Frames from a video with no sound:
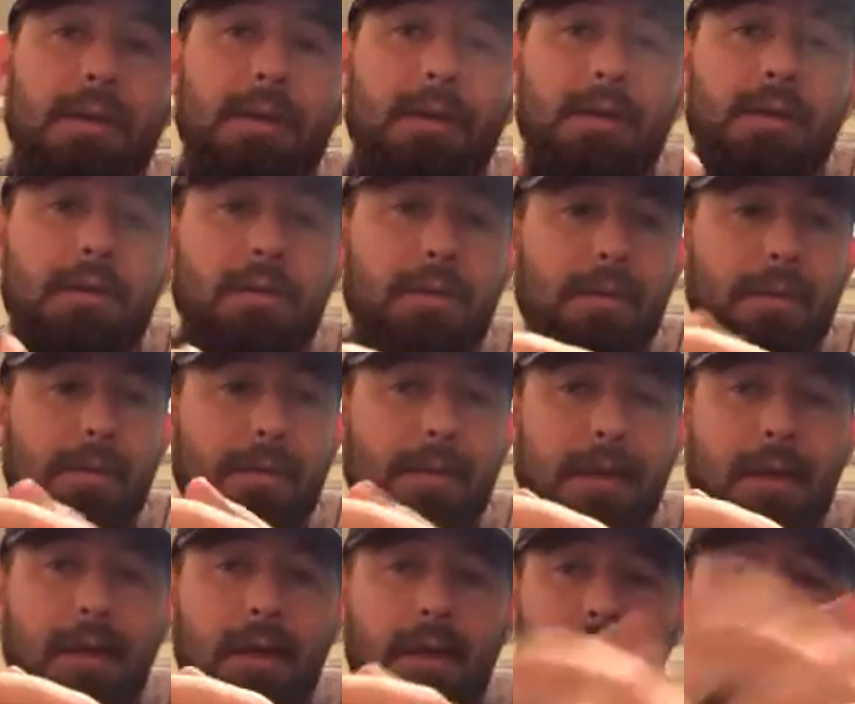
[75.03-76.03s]
I
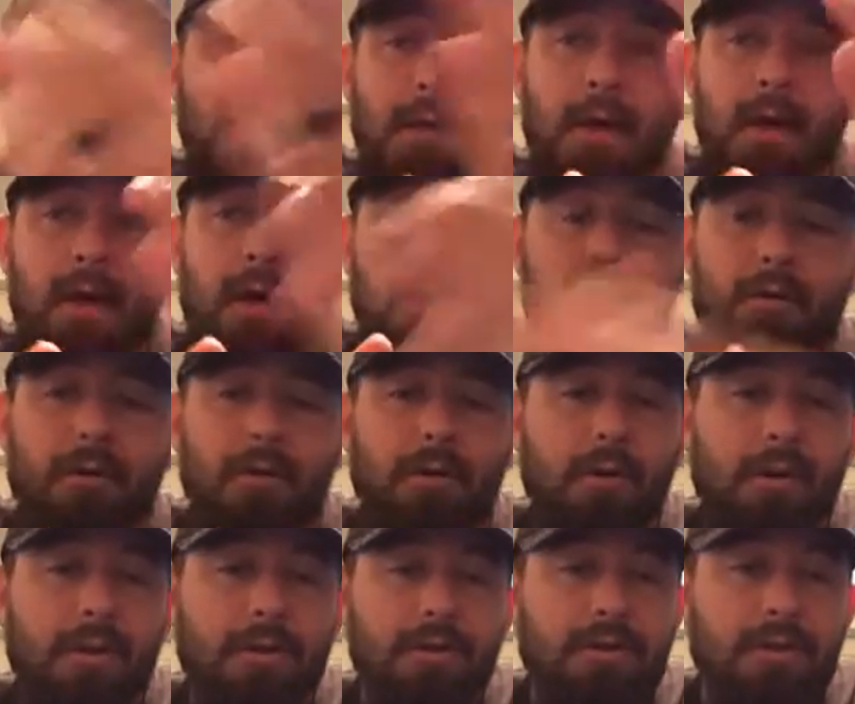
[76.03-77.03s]
want to go
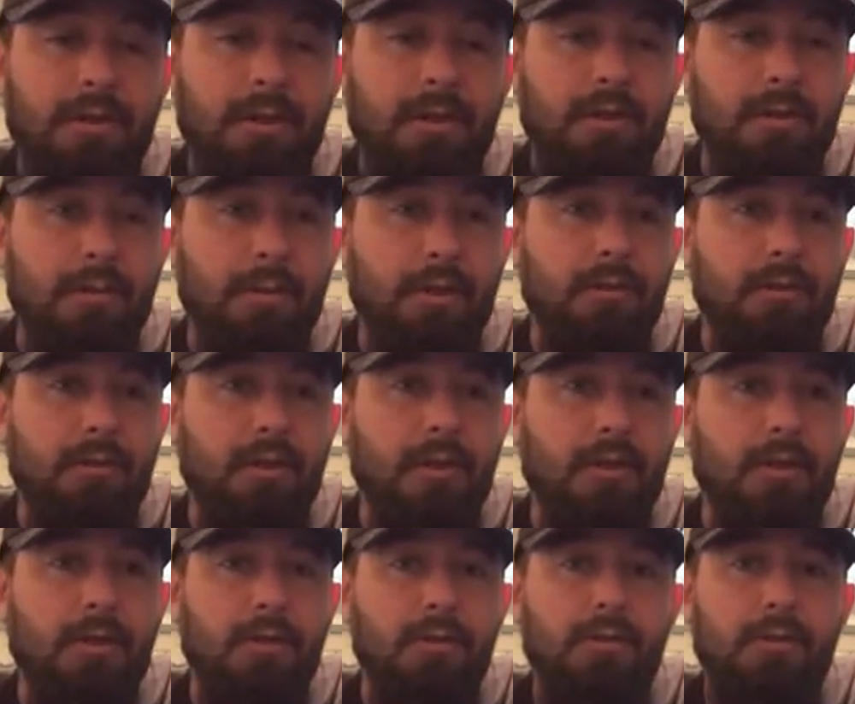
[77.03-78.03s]
ahead and say a special
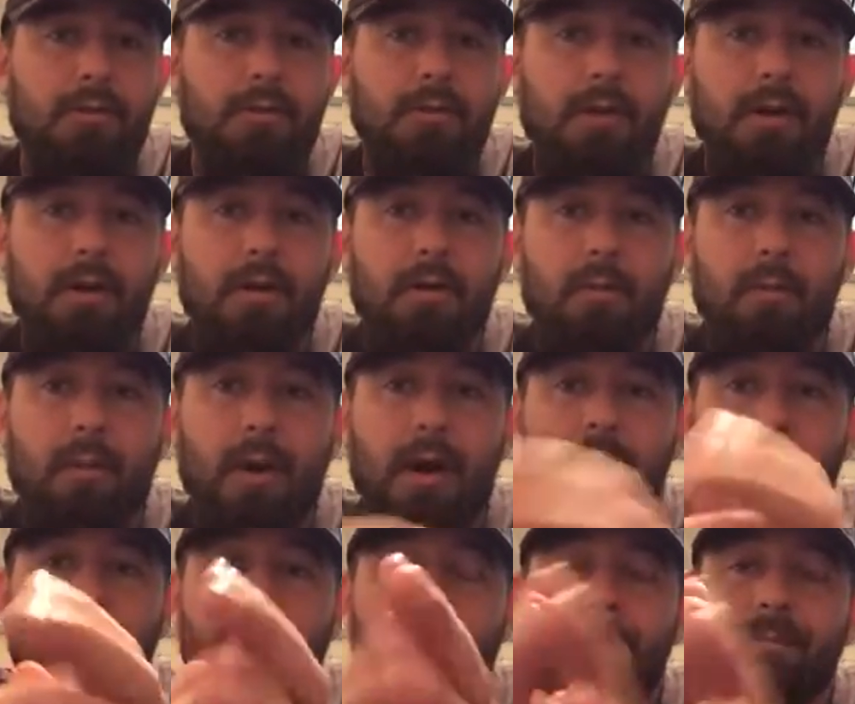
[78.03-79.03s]
thank you to Elle
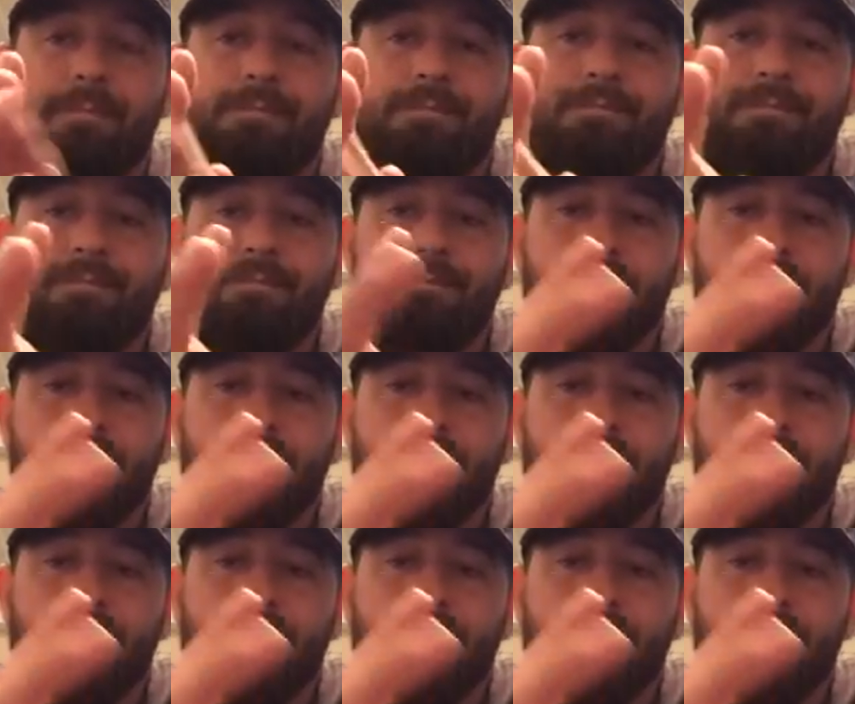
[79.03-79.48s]
Bachman.